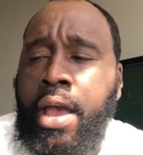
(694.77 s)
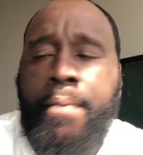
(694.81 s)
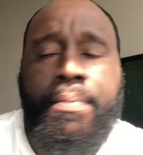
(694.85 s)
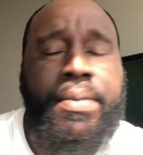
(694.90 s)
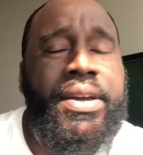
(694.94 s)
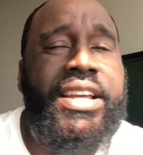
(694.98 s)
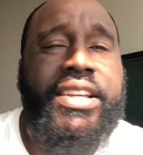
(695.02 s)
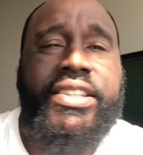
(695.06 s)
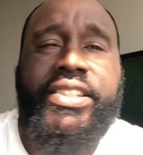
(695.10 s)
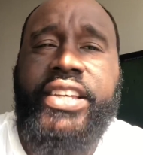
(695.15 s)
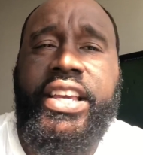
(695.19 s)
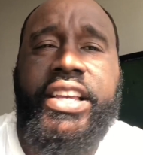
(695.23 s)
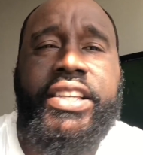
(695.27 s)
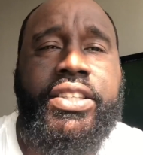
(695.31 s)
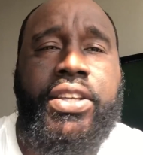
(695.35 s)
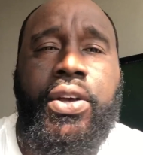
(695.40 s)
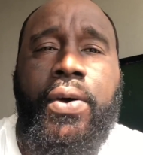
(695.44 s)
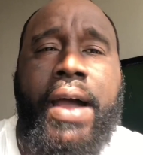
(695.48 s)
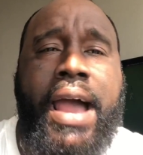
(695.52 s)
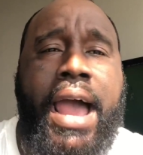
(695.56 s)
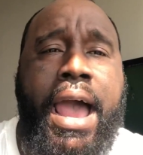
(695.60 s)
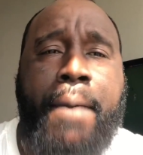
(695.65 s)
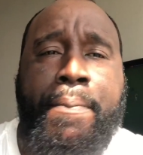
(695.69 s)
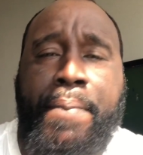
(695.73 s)
But it just
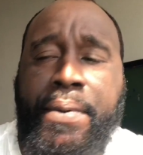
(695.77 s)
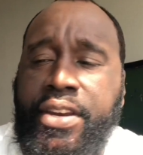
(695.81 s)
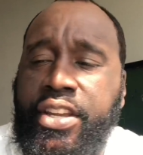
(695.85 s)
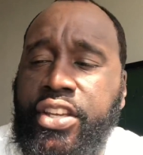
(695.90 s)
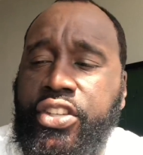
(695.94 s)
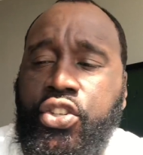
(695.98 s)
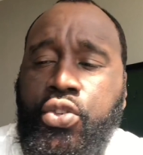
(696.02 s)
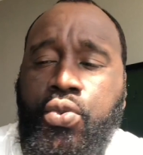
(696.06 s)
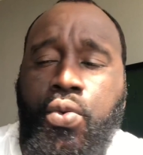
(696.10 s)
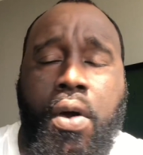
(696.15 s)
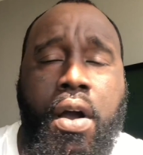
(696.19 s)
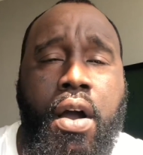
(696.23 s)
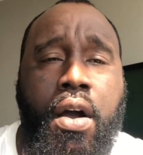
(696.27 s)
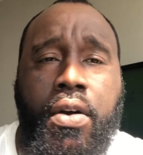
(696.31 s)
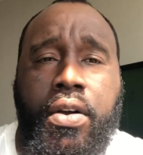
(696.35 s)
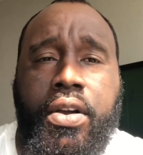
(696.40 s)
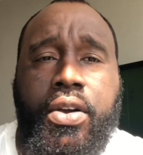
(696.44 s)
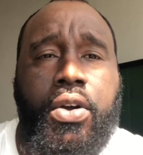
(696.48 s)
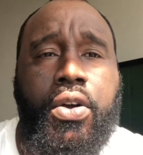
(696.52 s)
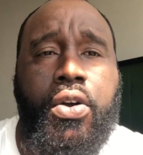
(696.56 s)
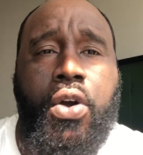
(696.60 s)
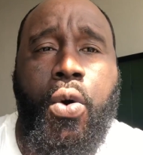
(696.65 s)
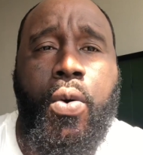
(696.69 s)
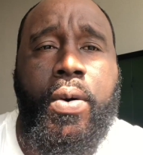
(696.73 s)
so happened that you
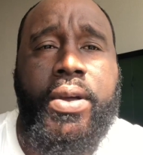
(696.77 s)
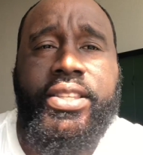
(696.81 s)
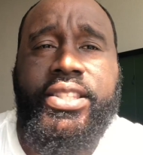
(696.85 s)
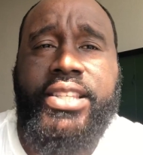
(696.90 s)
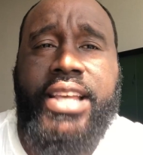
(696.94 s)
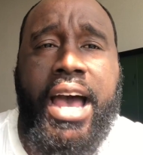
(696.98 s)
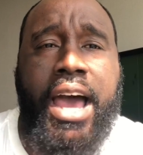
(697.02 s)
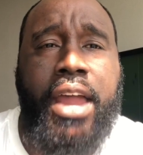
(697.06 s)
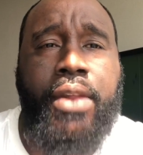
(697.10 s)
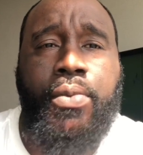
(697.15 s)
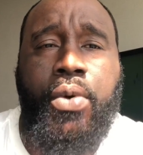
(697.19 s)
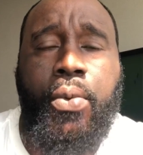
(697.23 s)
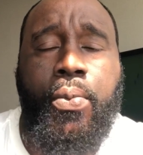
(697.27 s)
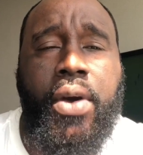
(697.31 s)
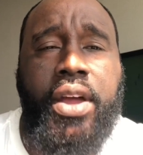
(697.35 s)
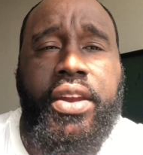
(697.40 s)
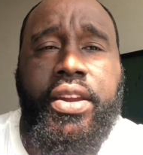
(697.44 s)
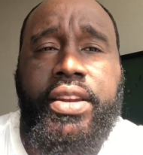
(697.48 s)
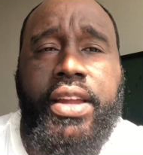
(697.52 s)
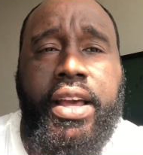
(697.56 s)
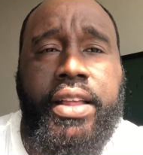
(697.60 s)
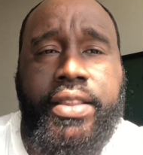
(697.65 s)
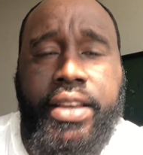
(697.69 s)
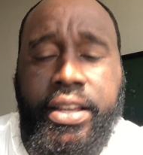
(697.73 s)
all coincided with
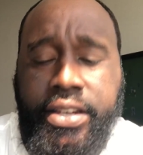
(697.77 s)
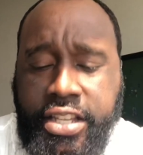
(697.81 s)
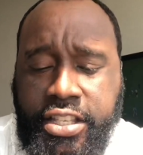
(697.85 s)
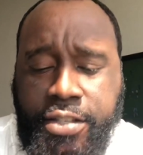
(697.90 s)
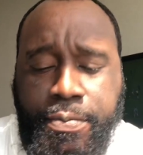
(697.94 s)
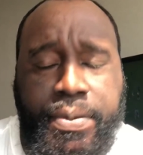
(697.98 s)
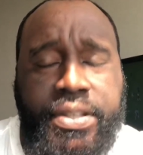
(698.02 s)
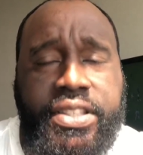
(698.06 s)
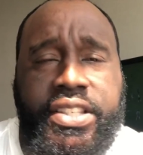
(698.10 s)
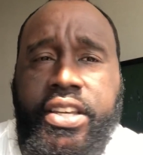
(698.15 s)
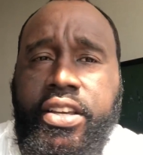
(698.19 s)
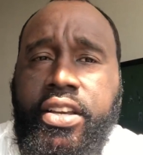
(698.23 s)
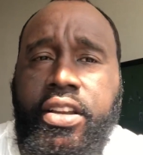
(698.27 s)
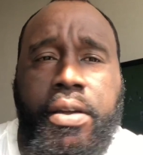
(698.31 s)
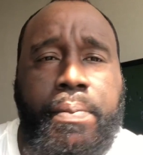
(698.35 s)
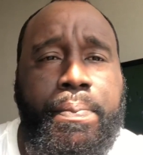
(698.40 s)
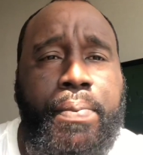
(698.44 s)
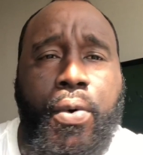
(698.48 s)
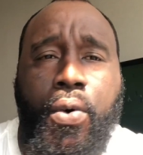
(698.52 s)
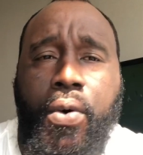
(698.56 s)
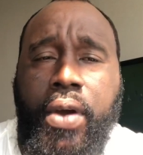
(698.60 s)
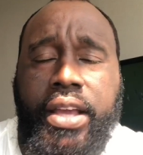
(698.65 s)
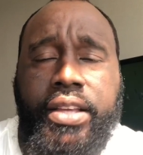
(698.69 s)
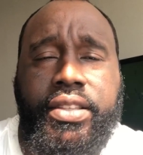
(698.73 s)
one another at this
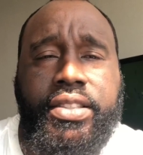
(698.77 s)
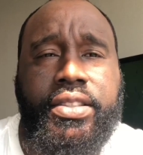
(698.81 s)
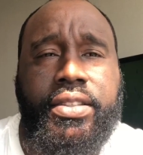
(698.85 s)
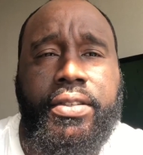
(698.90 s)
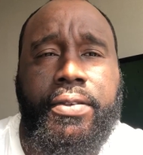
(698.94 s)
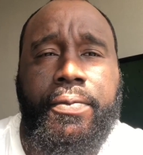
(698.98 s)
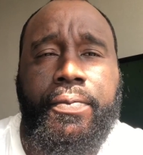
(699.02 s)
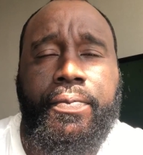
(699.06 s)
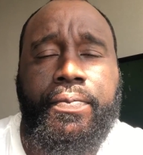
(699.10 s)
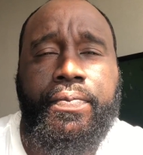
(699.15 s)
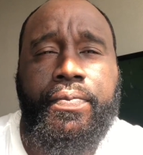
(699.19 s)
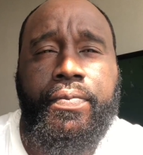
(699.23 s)
particular point.